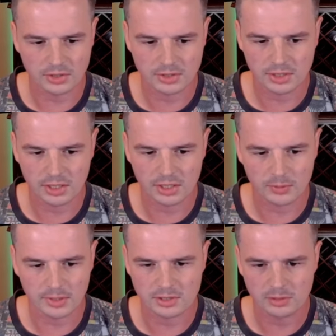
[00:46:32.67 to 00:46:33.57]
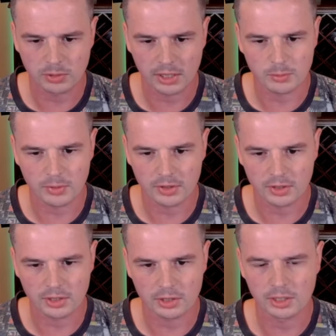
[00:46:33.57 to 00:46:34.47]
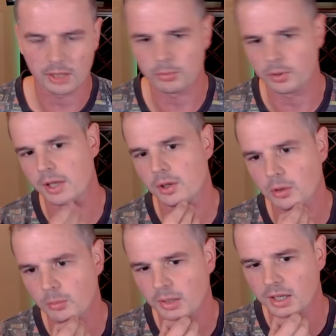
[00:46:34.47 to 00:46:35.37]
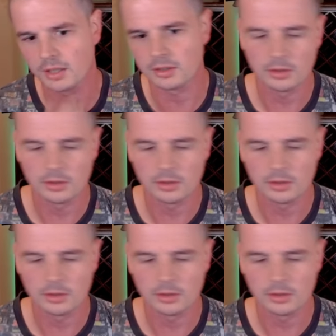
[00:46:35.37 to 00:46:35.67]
see any reason to play Pithing Needle at pre-combat.